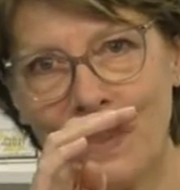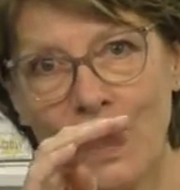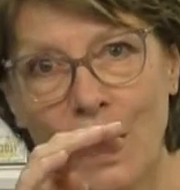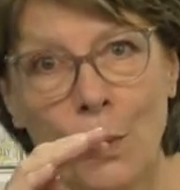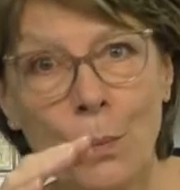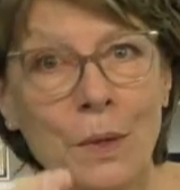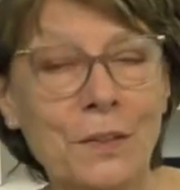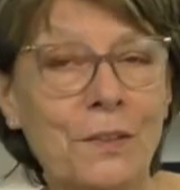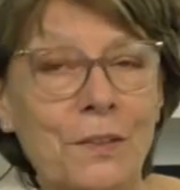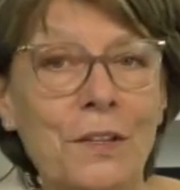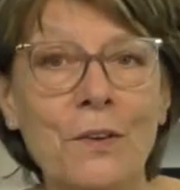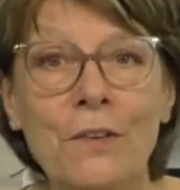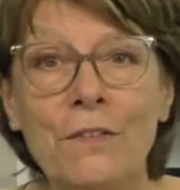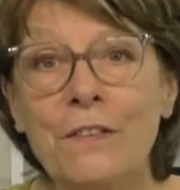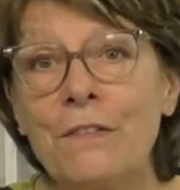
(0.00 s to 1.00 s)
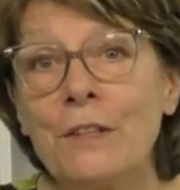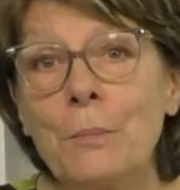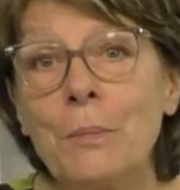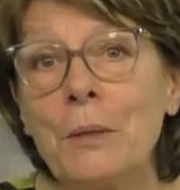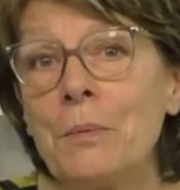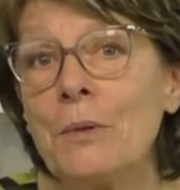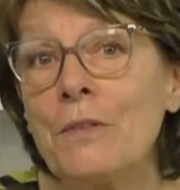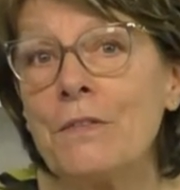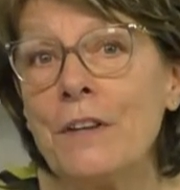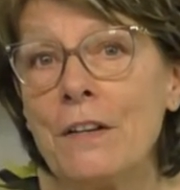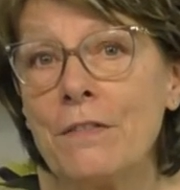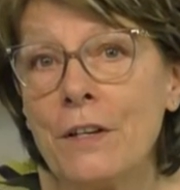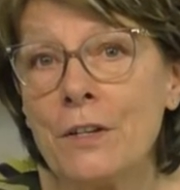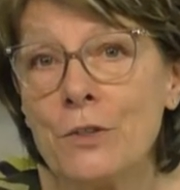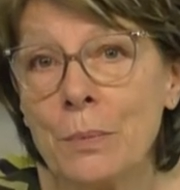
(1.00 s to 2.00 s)
And whether there are 50 people or
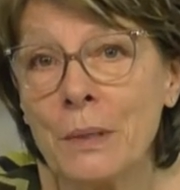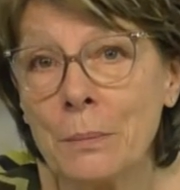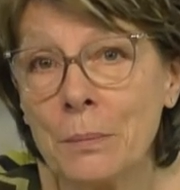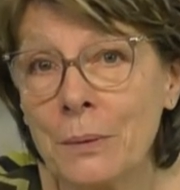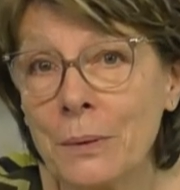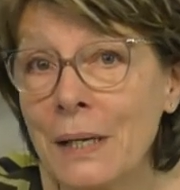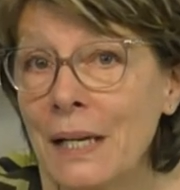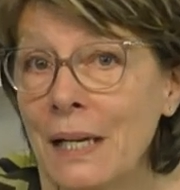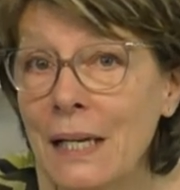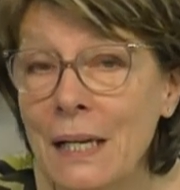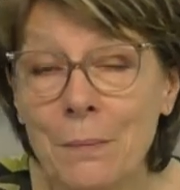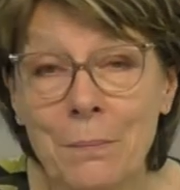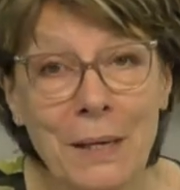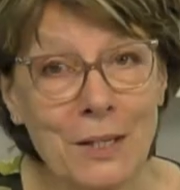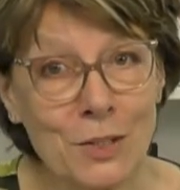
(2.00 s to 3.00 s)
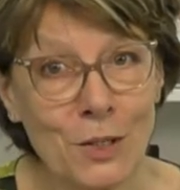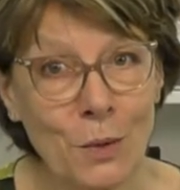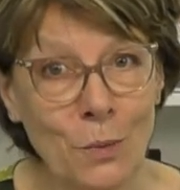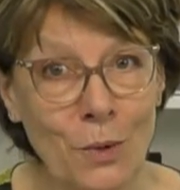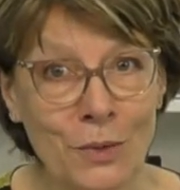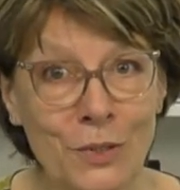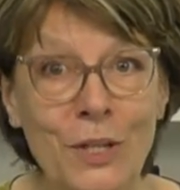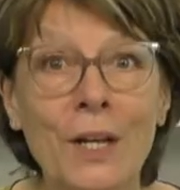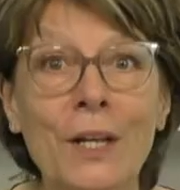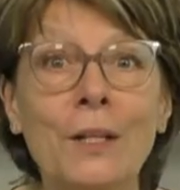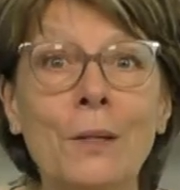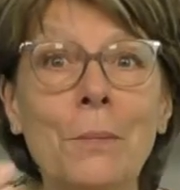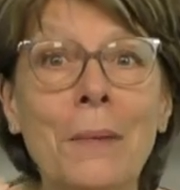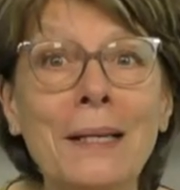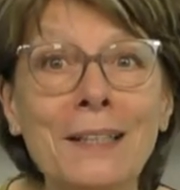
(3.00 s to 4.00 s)
500 people, it makes no odds.
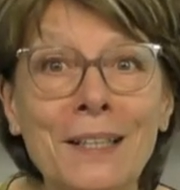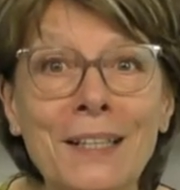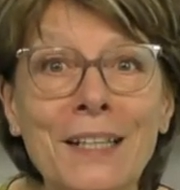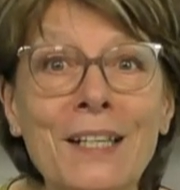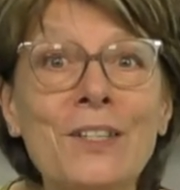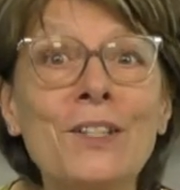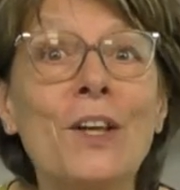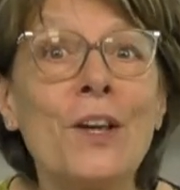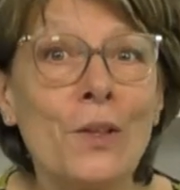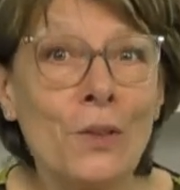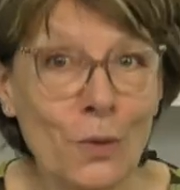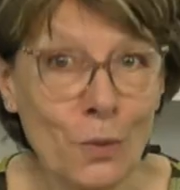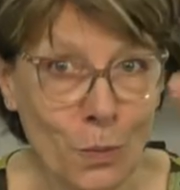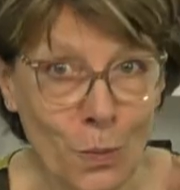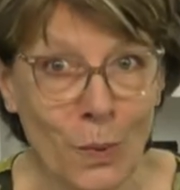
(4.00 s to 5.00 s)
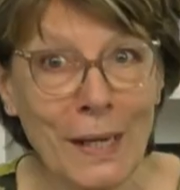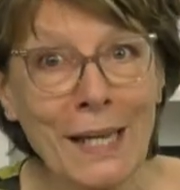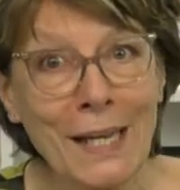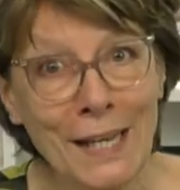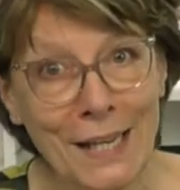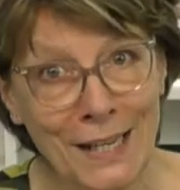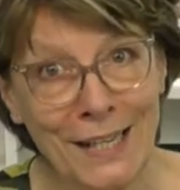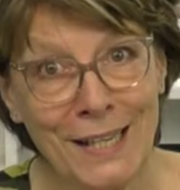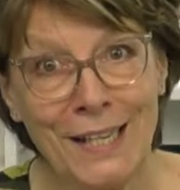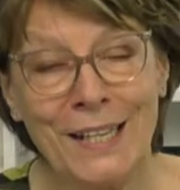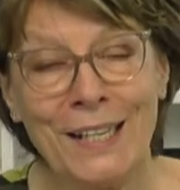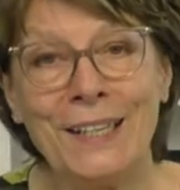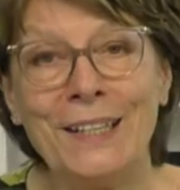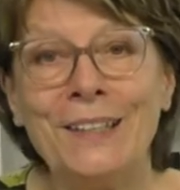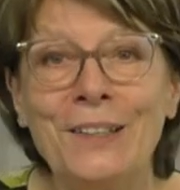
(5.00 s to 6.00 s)
The main thing is that we're
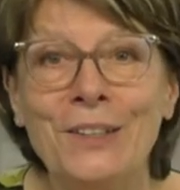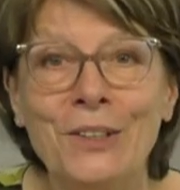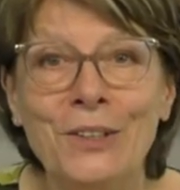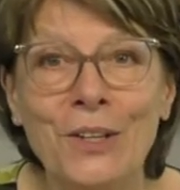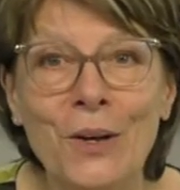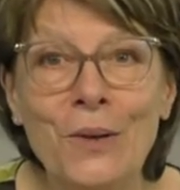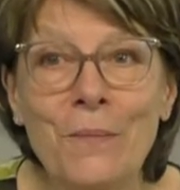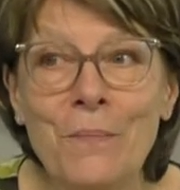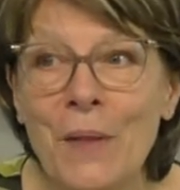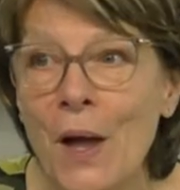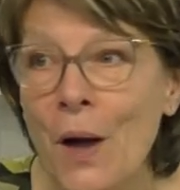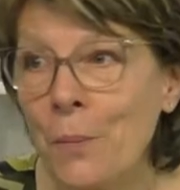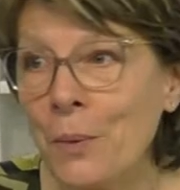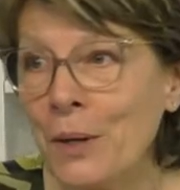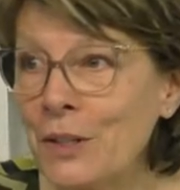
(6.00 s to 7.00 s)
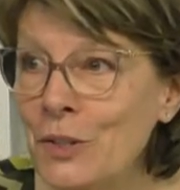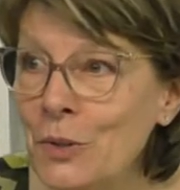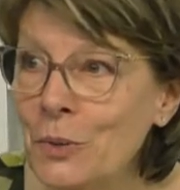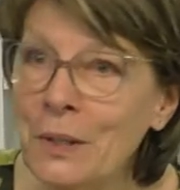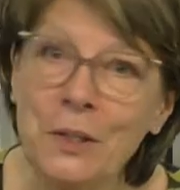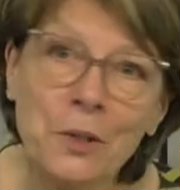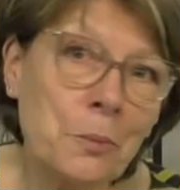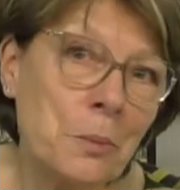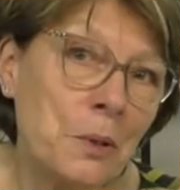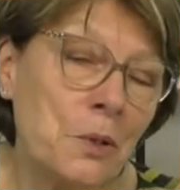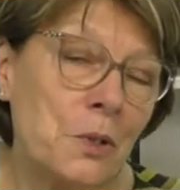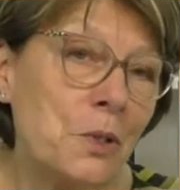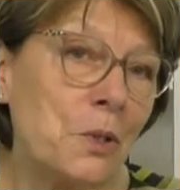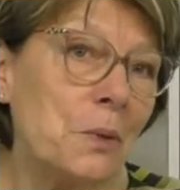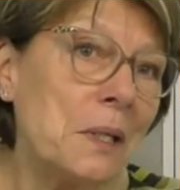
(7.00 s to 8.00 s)
here, you know, and we're going to do a little bit of
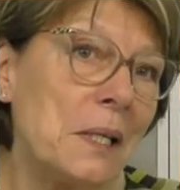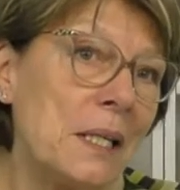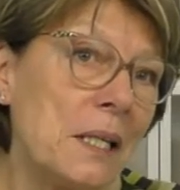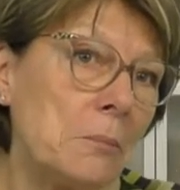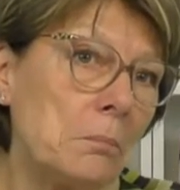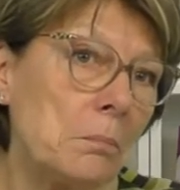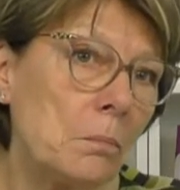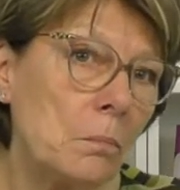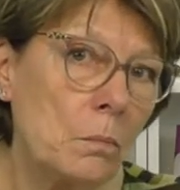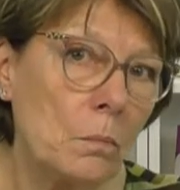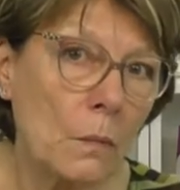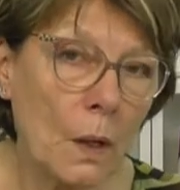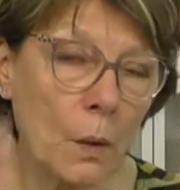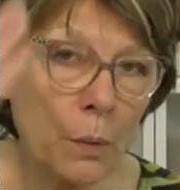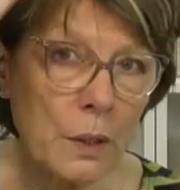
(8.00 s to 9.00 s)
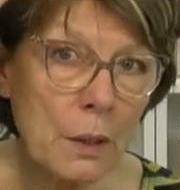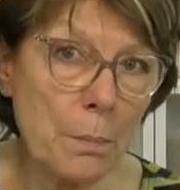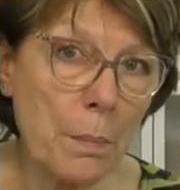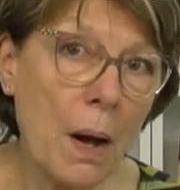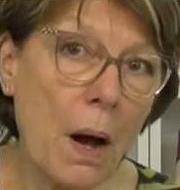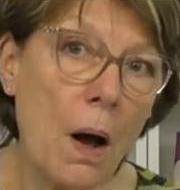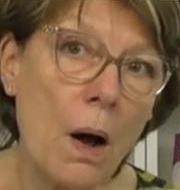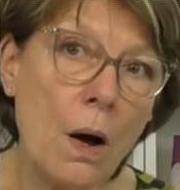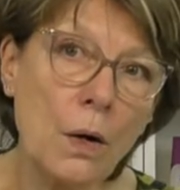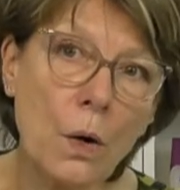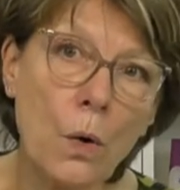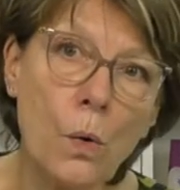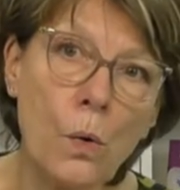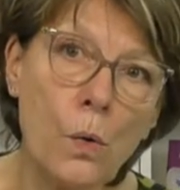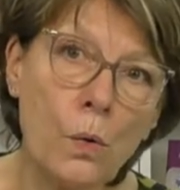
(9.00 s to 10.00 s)
doodling. We're going to park
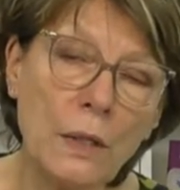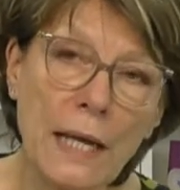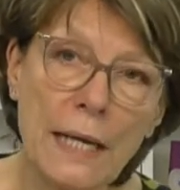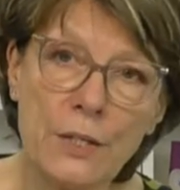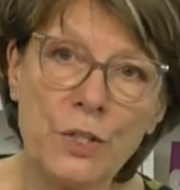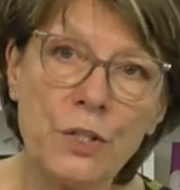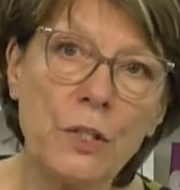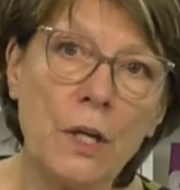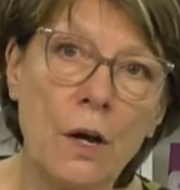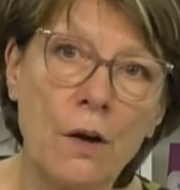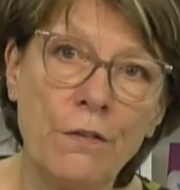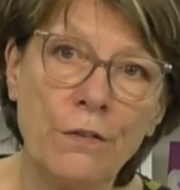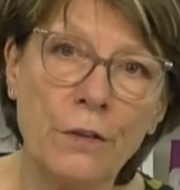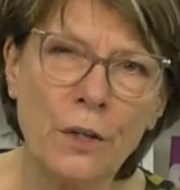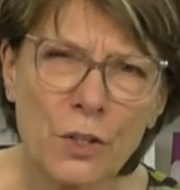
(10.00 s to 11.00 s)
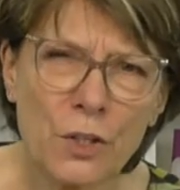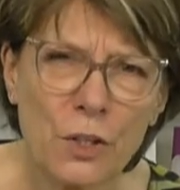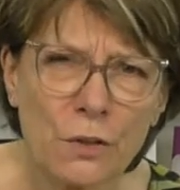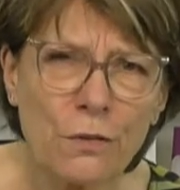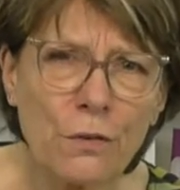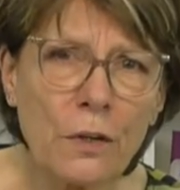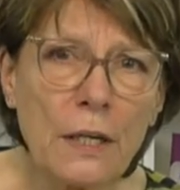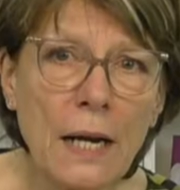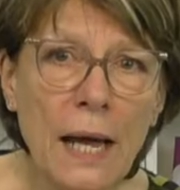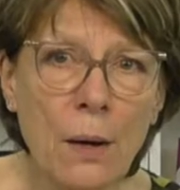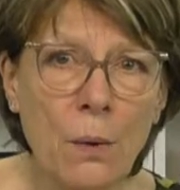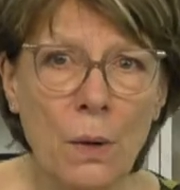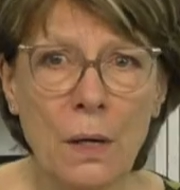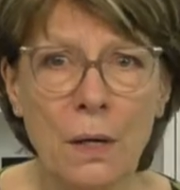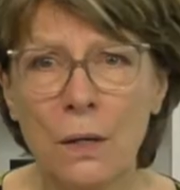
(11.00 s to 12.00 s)
all that stuff just for an
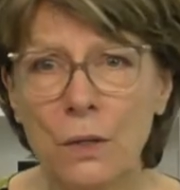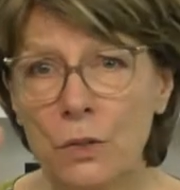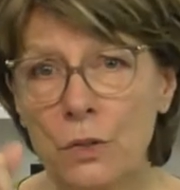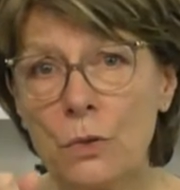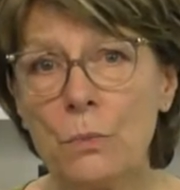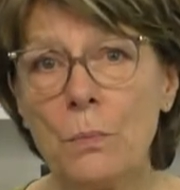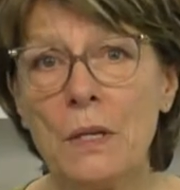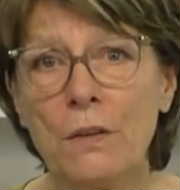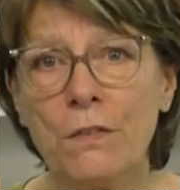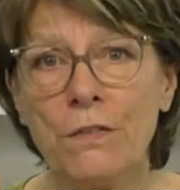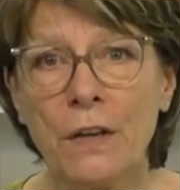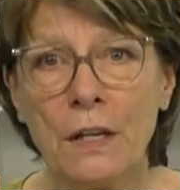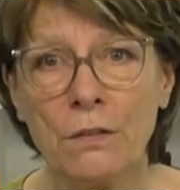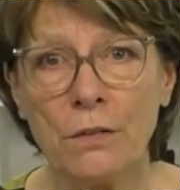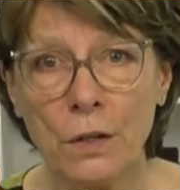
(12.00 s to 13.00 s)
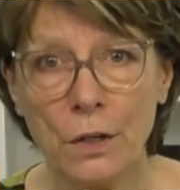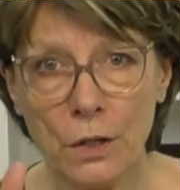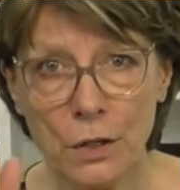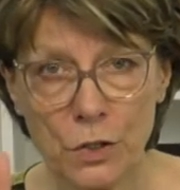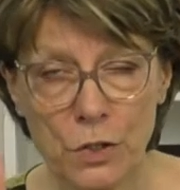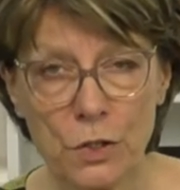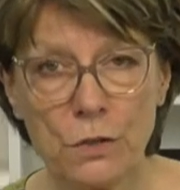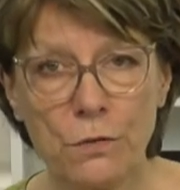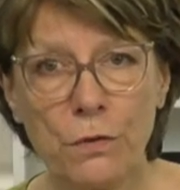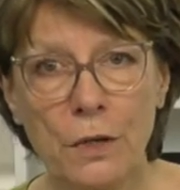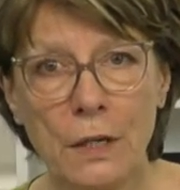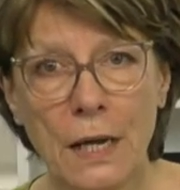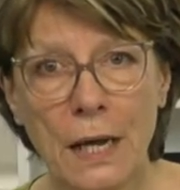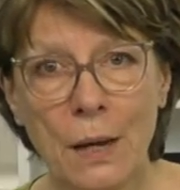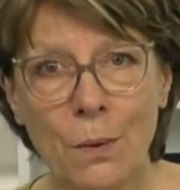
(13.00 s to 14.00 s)
hour. Do me a favor, just for
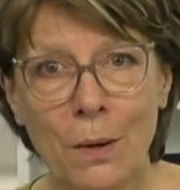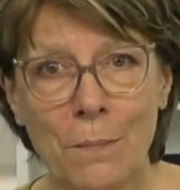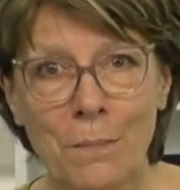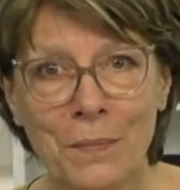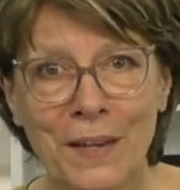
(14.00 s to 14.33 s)
an hour.